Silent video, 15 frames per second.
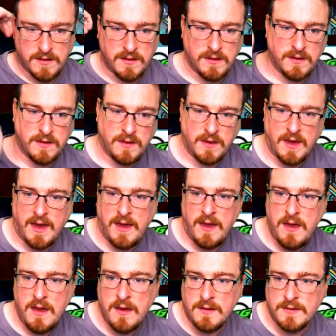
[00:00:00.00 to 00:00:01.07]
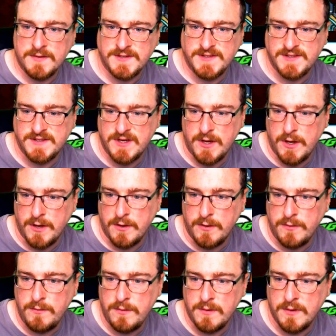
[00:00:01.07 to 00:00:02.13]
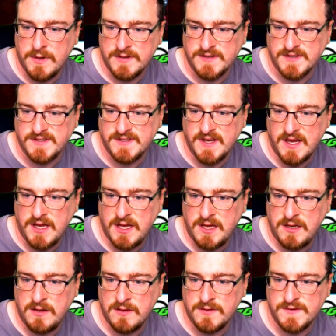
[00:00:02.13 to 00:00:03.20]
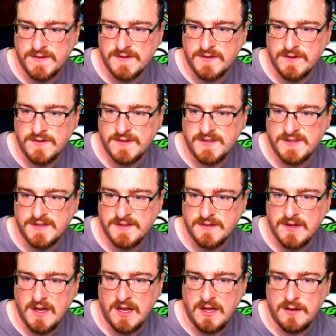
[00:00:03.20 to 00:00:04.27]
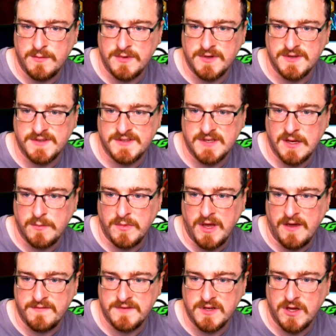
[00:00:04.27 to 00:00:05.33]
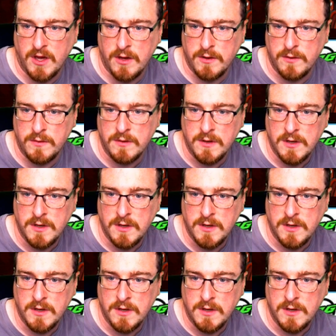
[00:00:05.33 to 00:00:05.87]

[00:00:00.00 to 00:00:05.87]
Okay, so as I said, Zeus, Animus, and we have to go